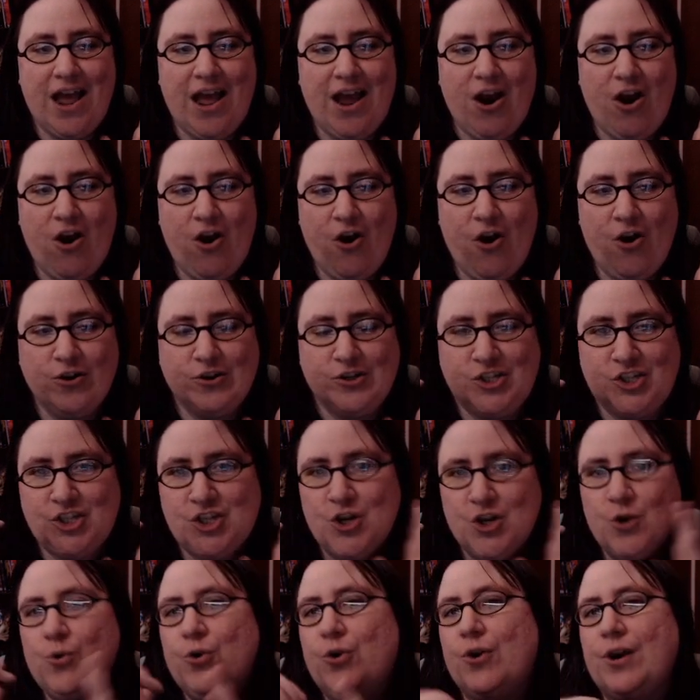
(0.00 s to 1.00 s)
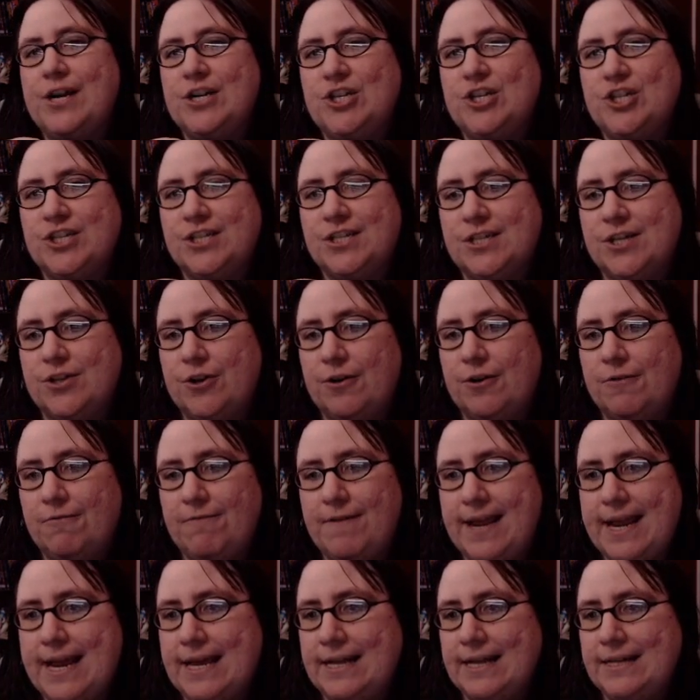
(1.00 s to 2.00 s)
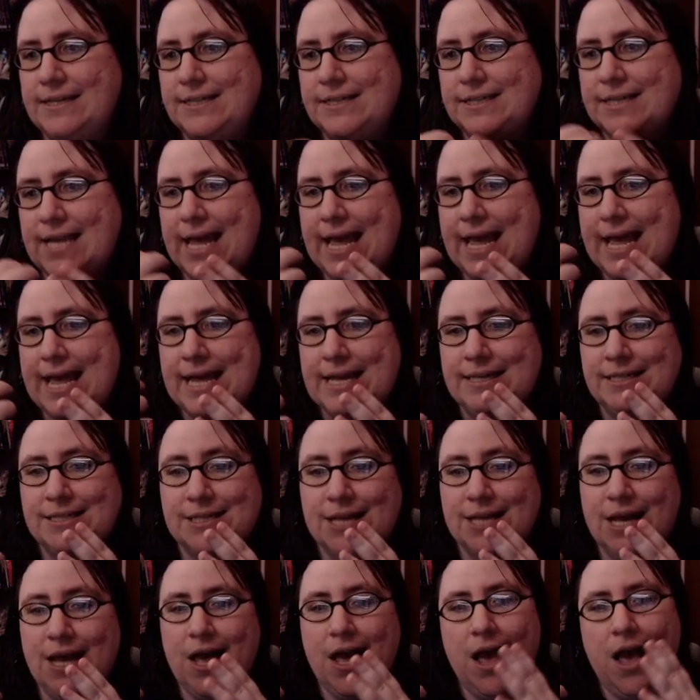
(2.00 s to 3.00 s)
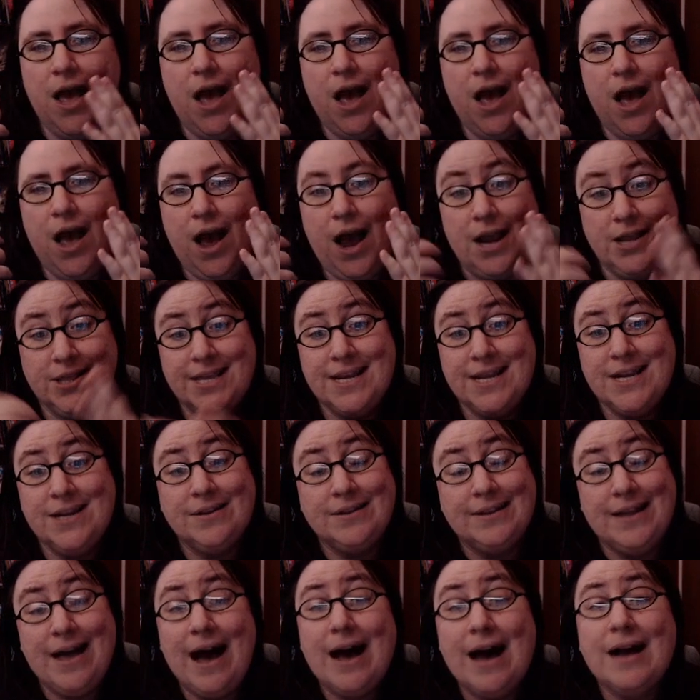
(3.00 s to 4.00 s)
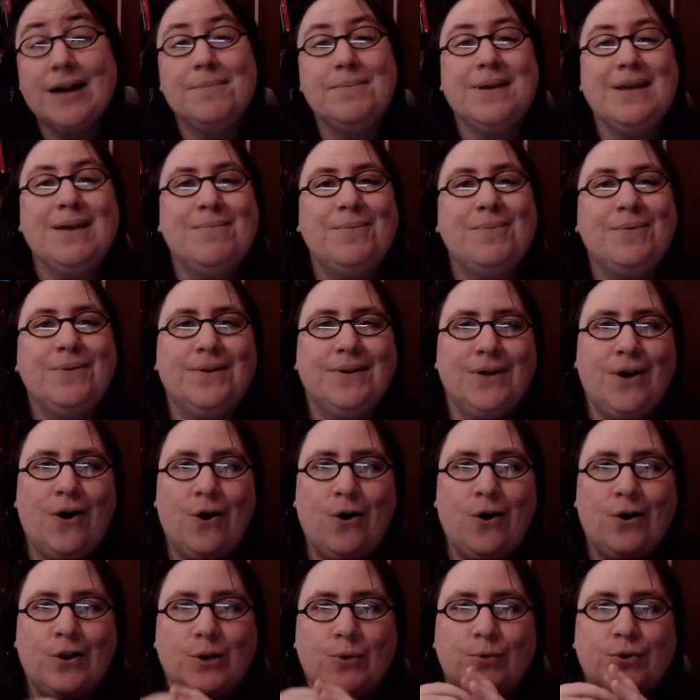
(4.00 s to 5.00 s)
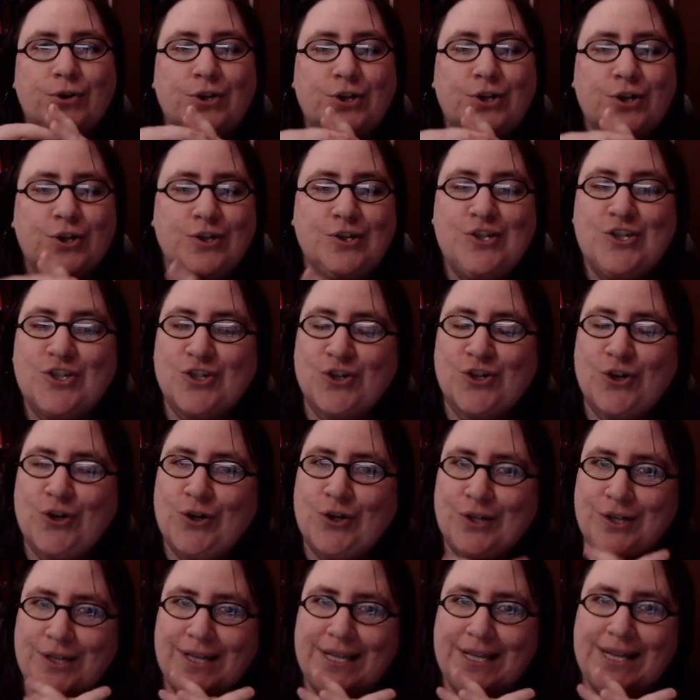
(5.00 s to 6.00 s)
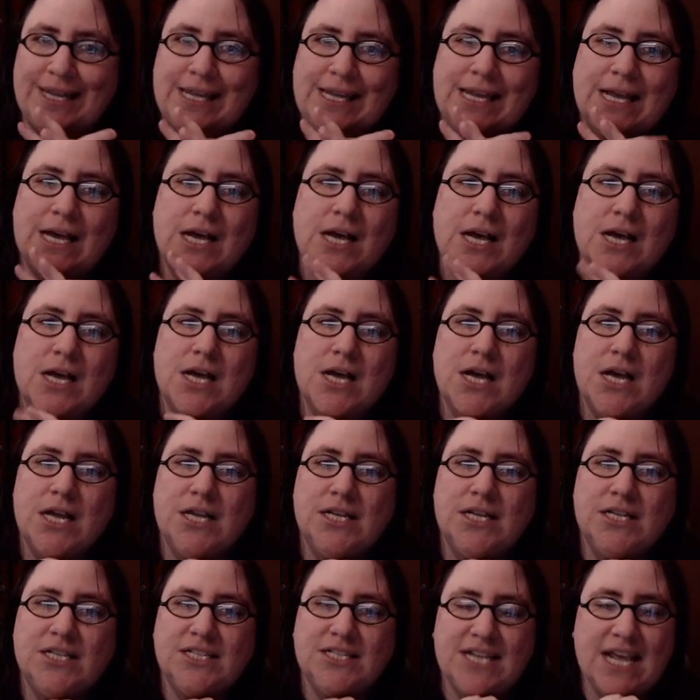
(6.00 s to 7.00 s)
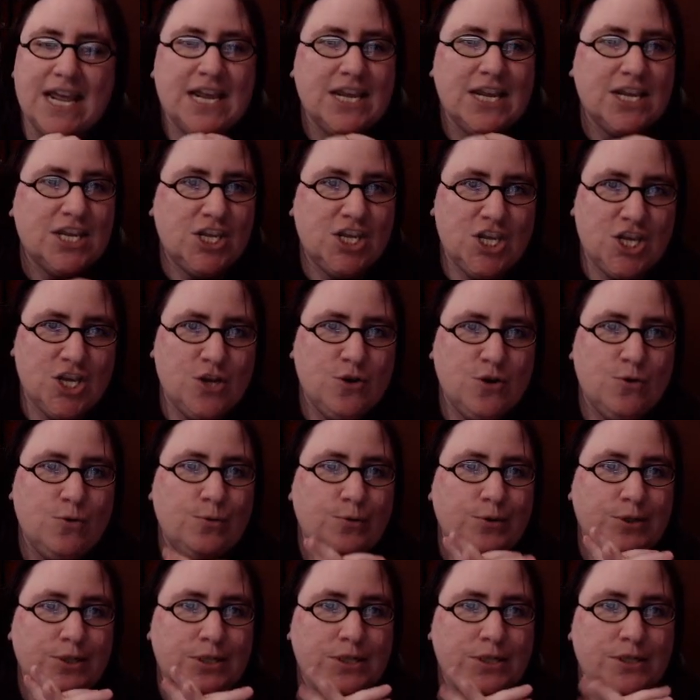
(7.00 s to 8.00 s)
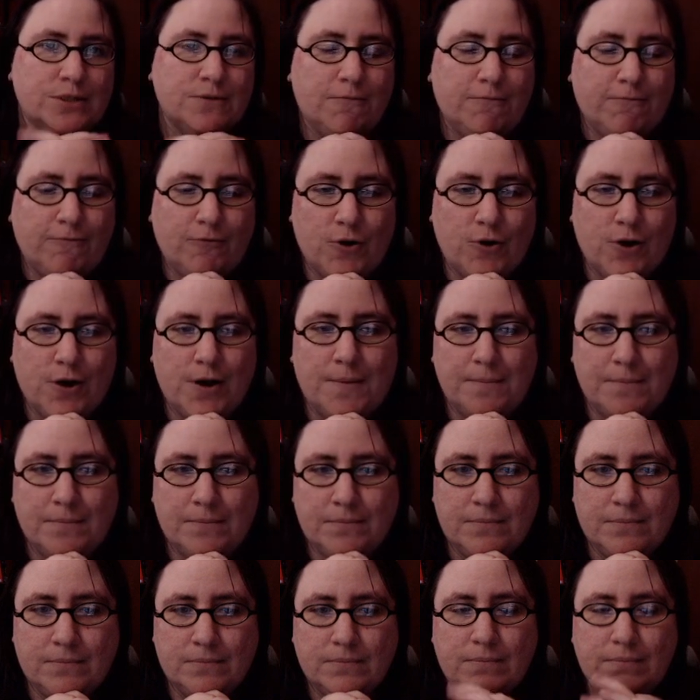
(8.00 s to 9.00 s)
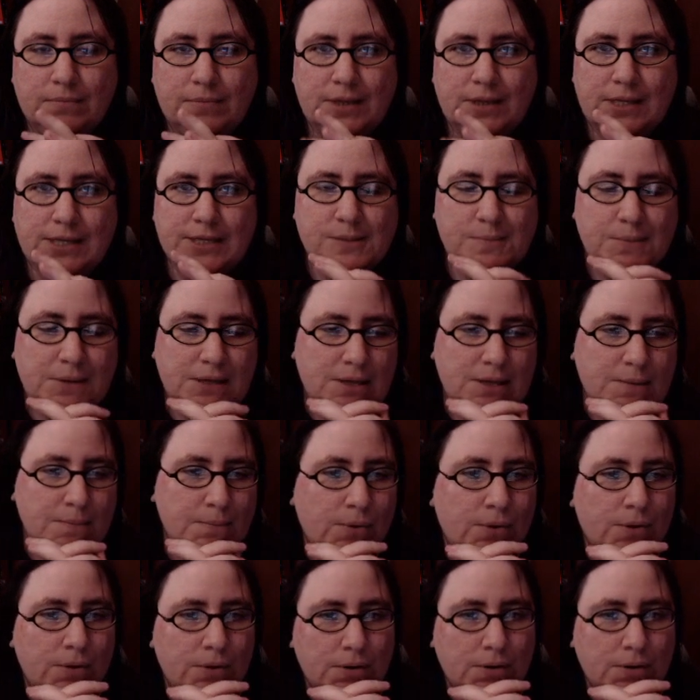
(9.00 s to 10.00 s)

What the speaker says: are so gracious to their fans, and I think a lot of people in Hollywood could certainly take cues from these people.